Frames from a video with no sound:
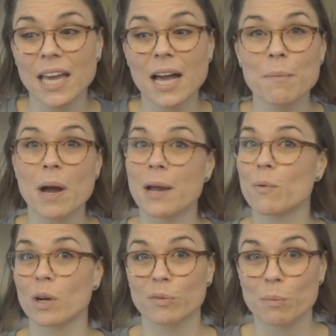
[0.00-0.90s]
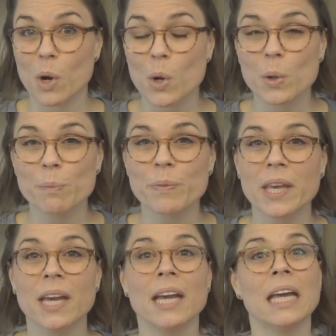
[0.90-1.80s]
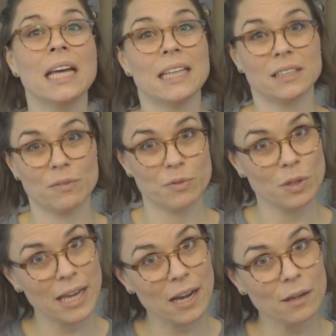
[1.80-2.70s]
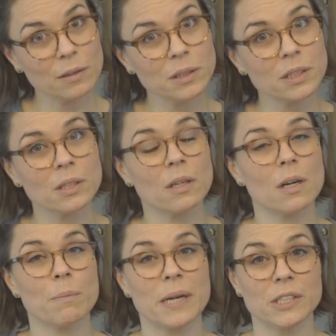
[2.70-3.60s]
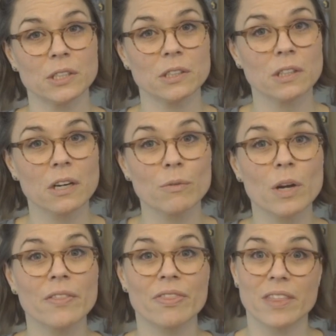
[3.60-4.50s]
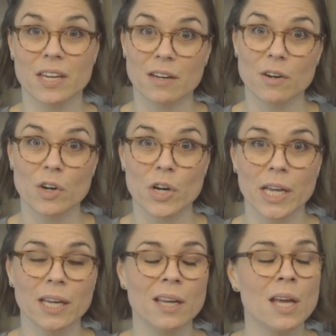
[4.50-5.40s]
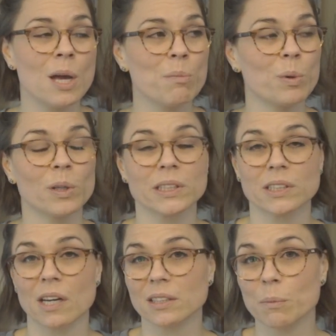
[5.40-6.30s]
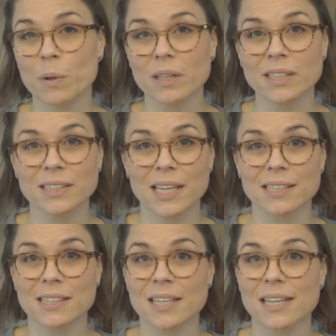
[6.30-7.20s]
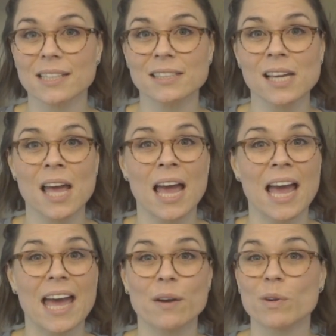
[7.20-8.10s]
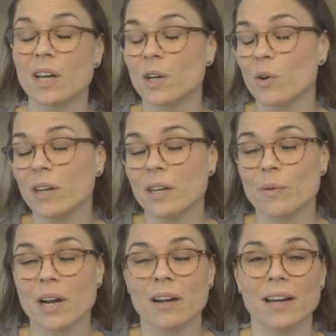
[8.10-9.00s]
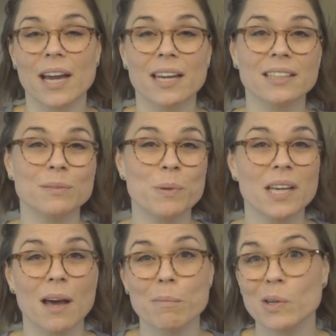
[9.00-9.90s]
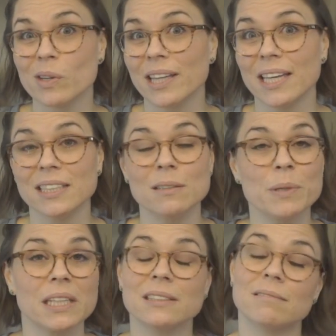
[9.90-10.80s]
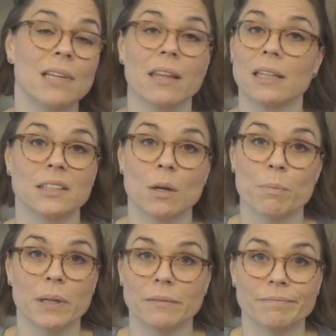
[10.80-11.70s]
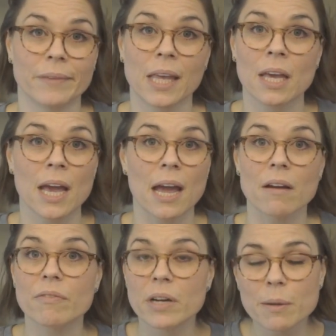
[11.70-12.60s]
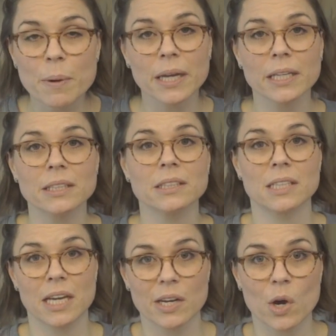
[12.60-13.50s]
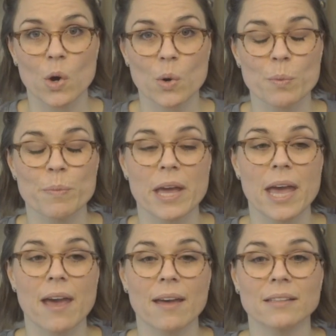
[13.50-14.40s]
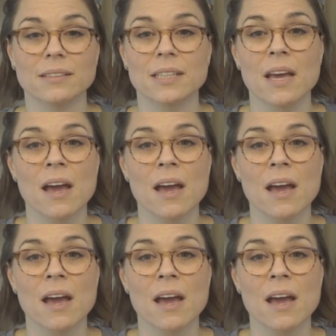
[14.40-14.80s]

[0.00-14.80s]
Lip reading: I work from home. It's a full house. Our patients are gonna run thin in a hurry. We're stocked up on necessities and we're not going anywhere. And it's becoming really easy because nothing's open. Everybody's staying home and